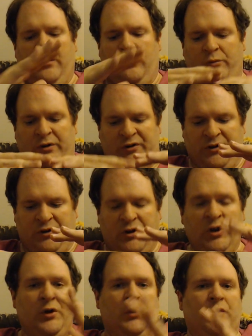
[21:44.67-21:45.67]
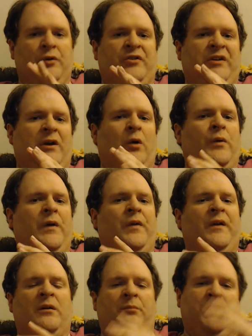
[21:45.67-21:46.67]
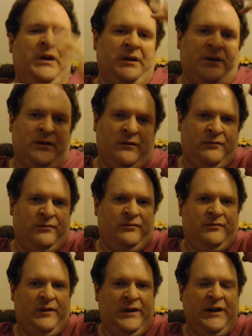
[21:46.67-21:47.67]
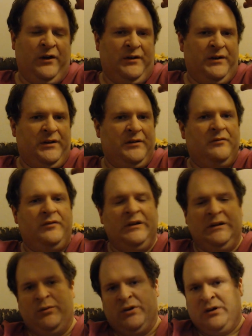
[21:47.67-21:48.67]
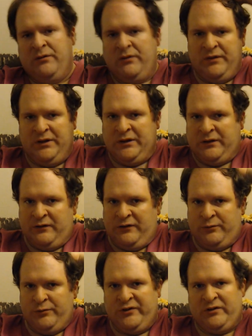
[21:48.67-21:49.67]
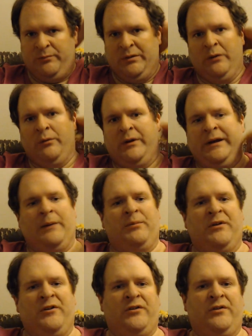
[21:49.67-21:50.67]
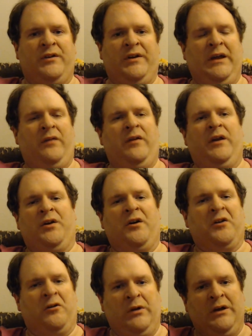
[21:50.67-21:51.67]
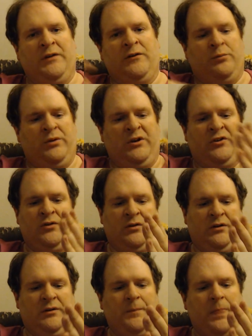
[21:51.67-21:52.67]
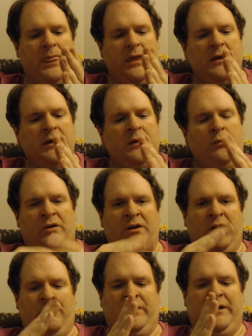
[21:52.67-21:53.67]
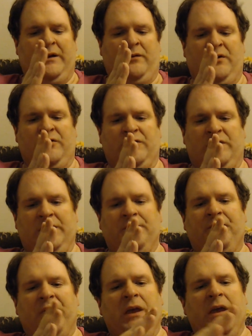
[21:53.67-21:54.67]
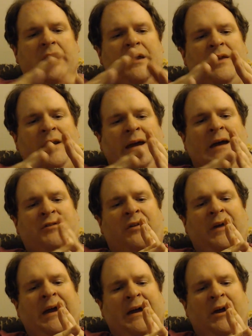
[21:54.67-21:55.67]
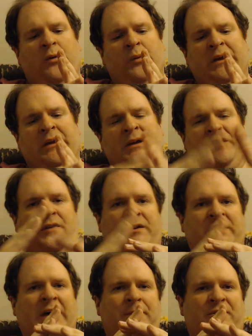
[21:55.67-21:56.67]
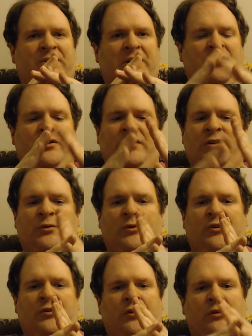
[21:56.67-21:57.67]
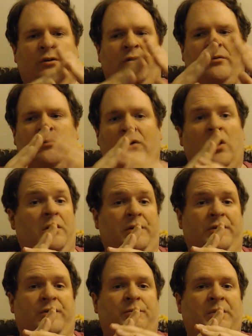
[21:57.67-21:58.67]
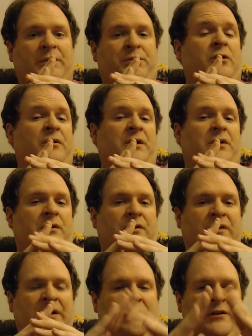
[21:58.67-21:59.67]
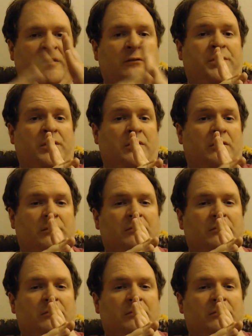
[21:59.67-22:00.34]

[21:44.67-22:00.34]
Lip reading: which includes the only little bit of narrative in the book of Leviticus, which is about what happens the day they inaugurated their priesthood. We'll cover that eventually. Then after that, we get to the top sections, which are laws, but purity laws, how to live pure